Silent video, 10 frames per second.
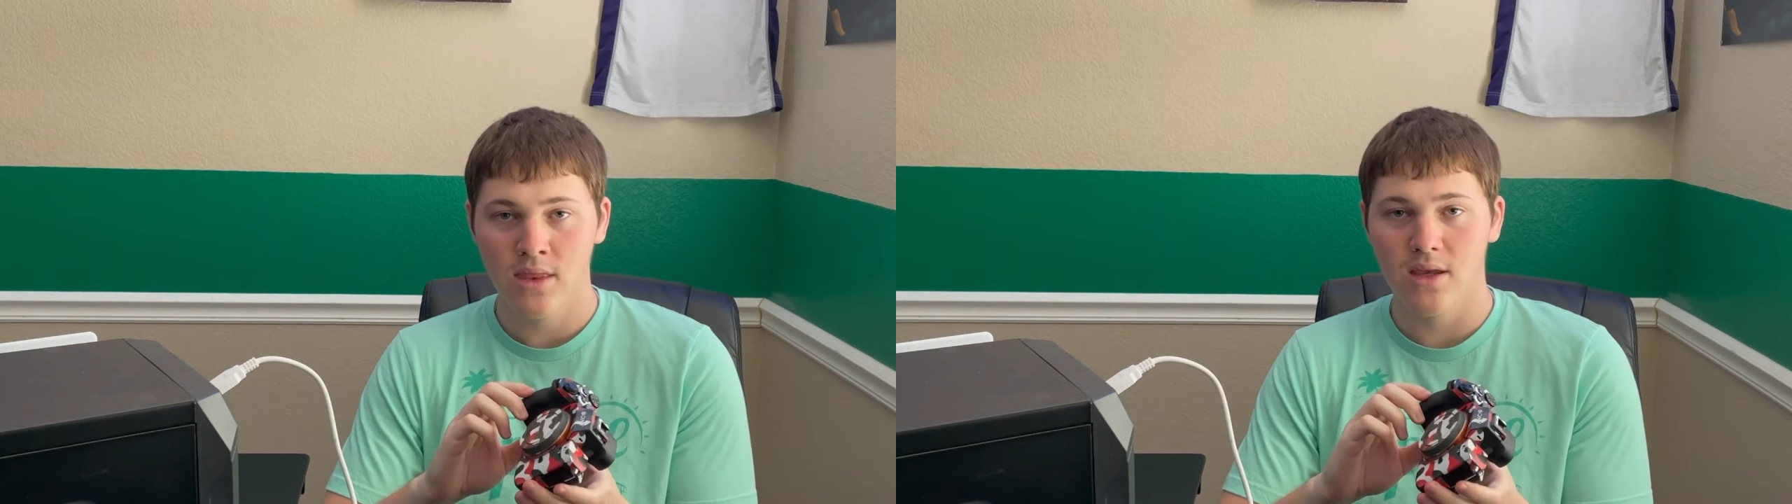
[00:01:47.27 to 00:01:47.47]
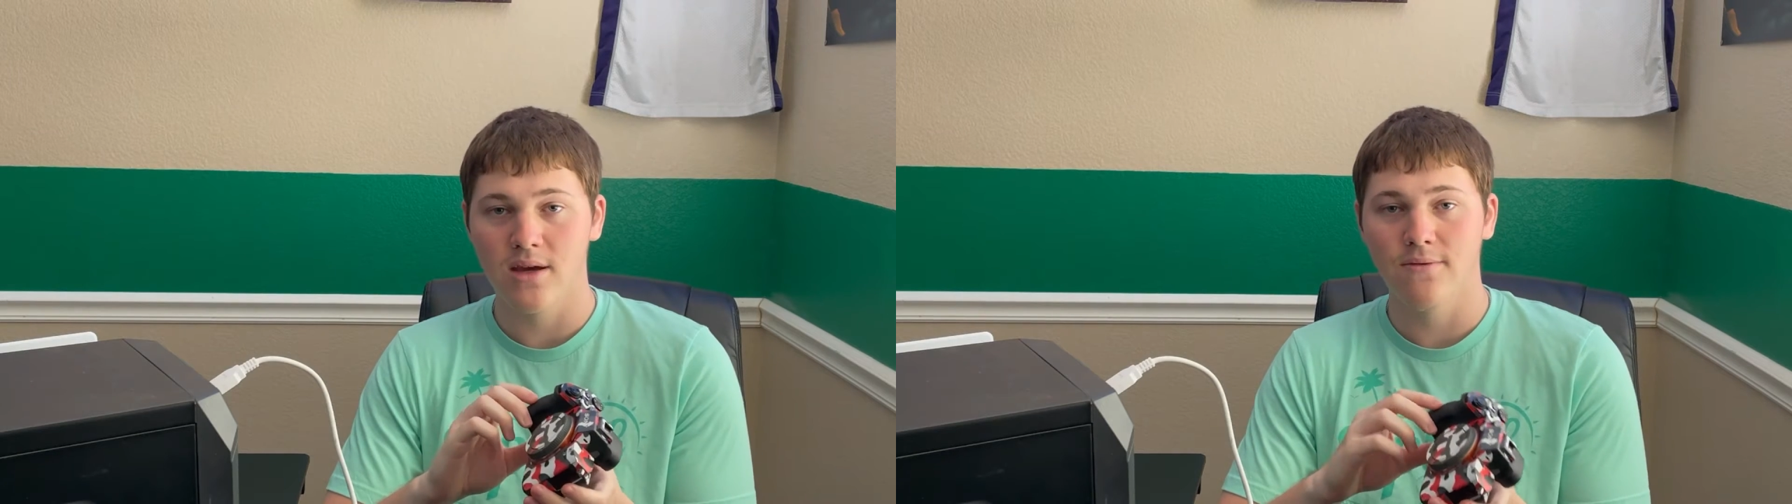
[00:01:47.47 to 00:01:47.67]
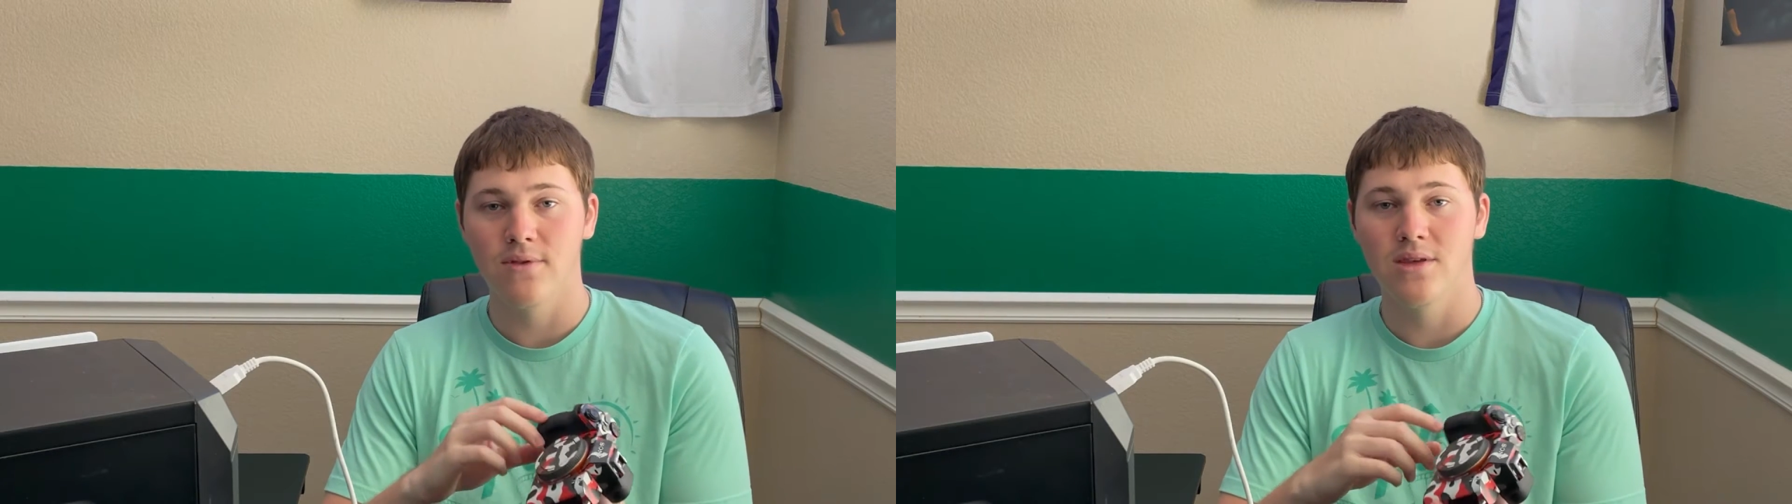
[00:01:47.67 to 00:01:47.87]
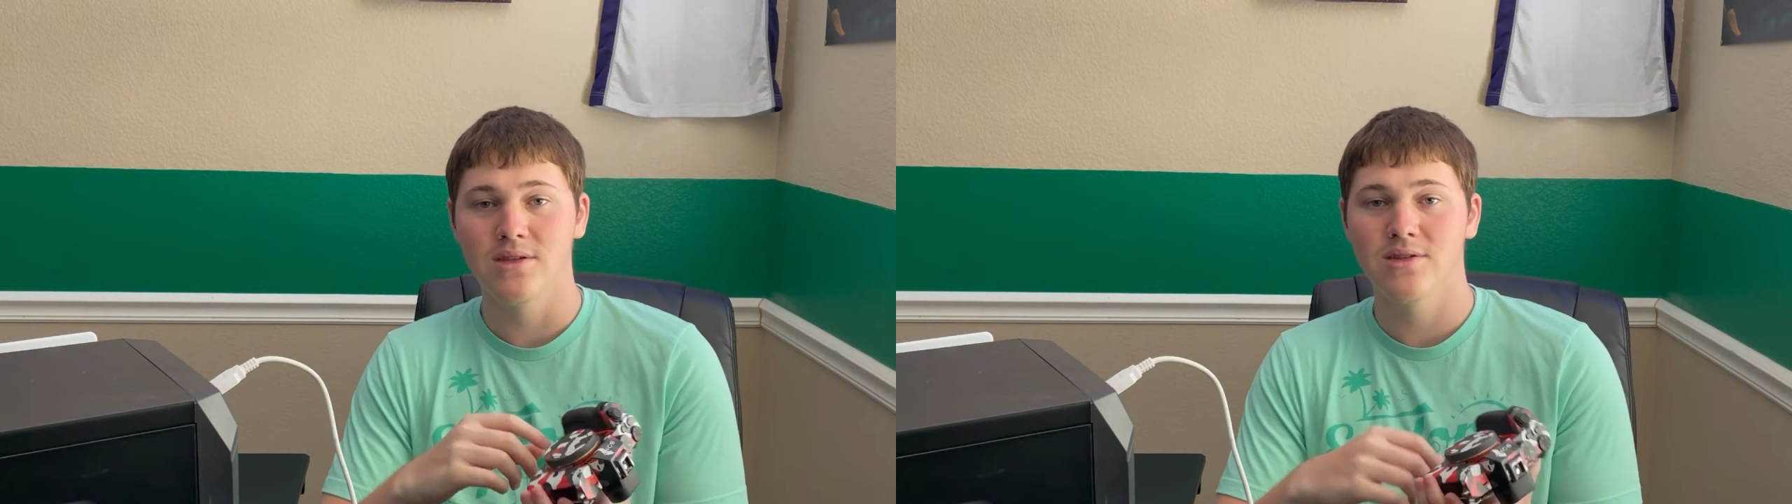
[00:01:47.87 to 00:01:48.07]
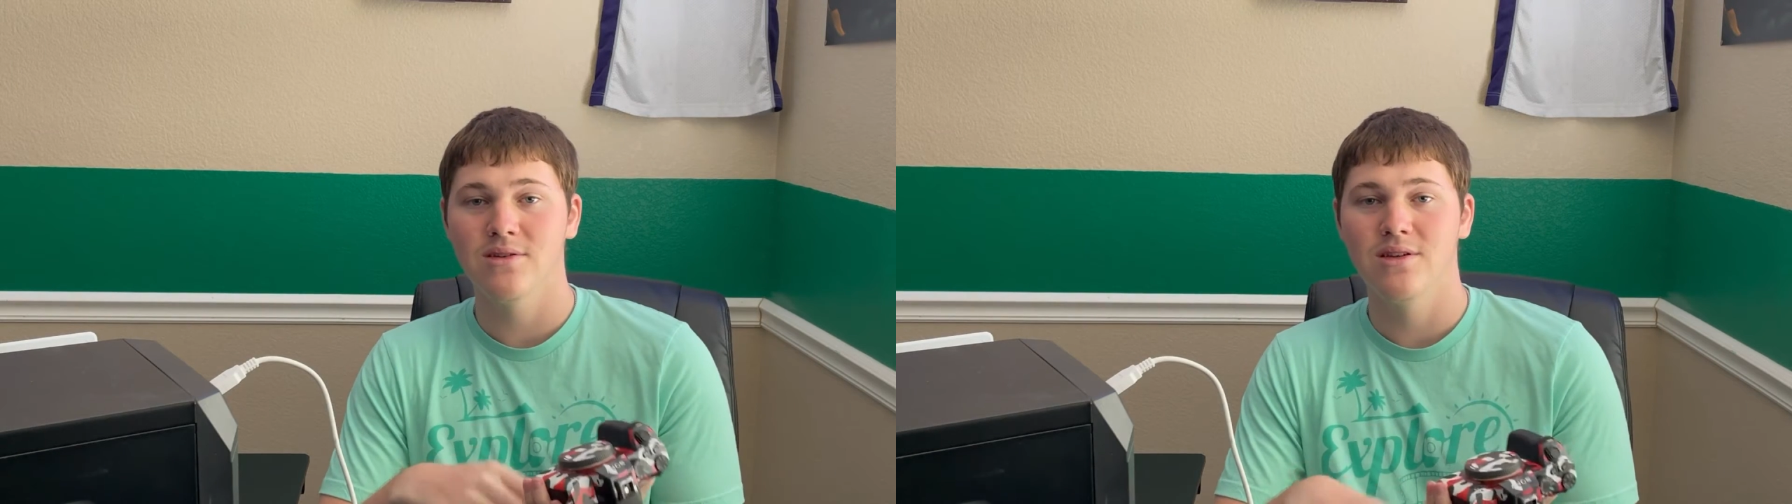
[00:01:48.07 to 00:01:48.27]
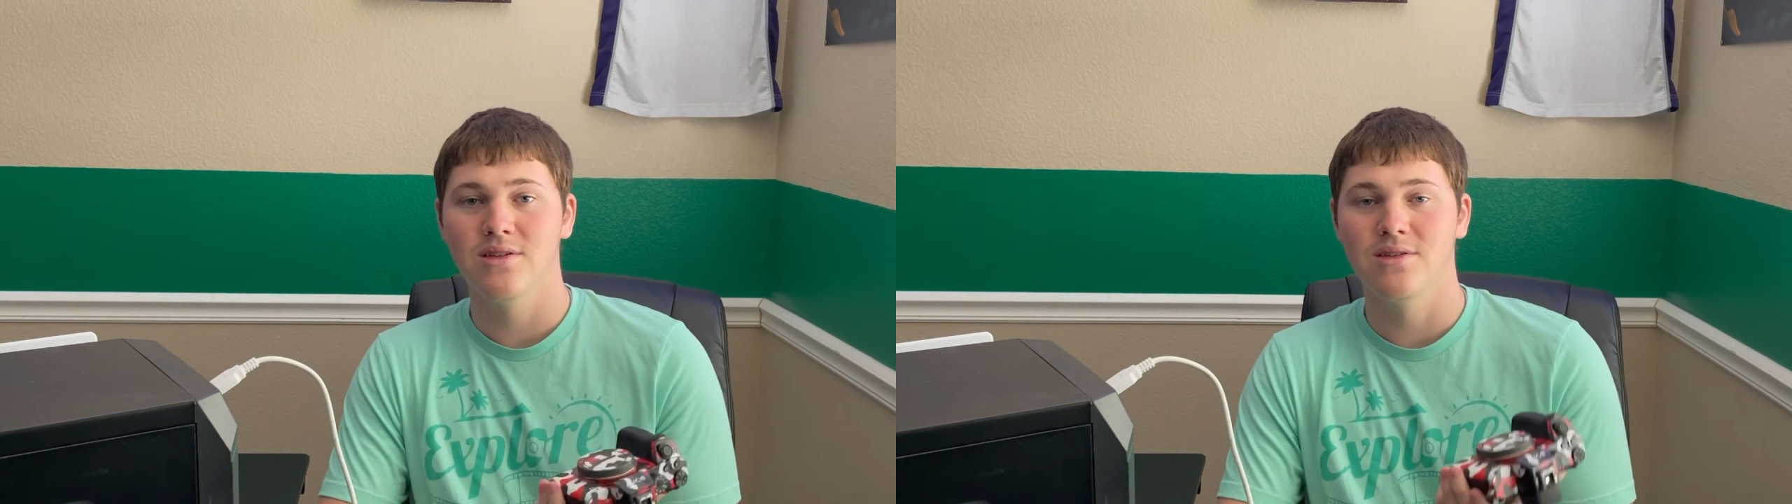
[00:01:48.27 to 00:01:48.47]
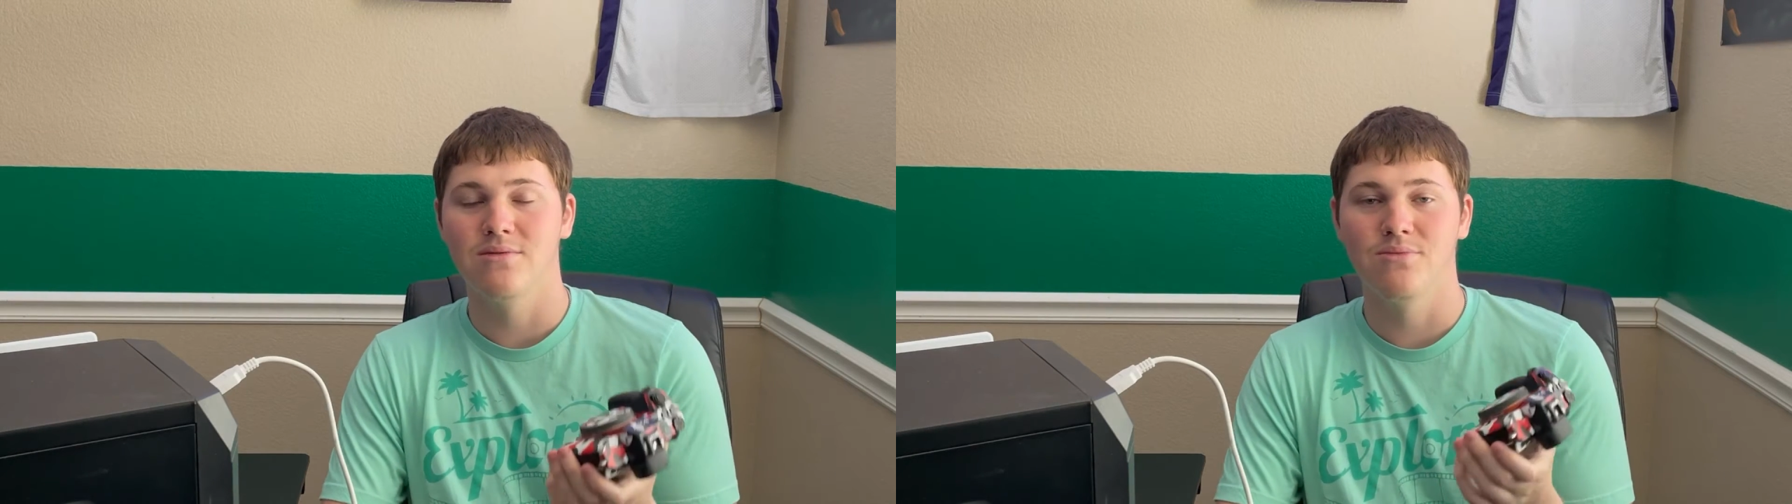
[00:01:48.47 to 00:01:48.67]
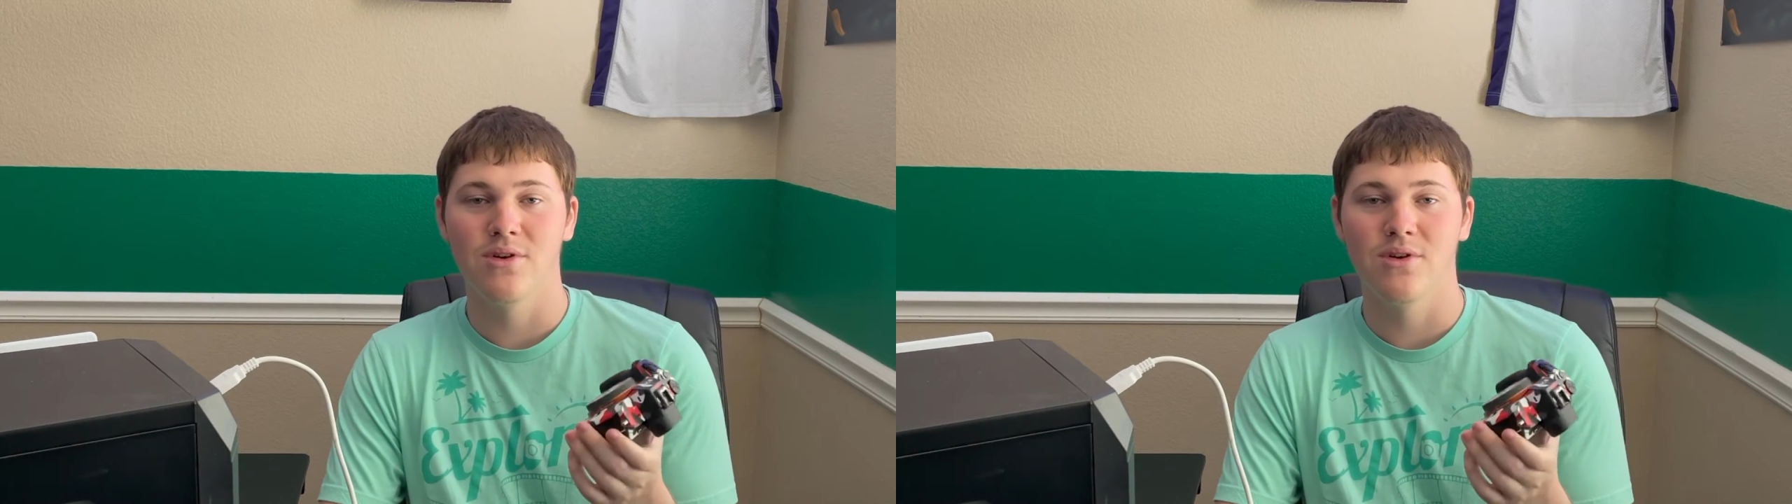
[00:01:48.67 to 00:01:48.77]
Now for the installation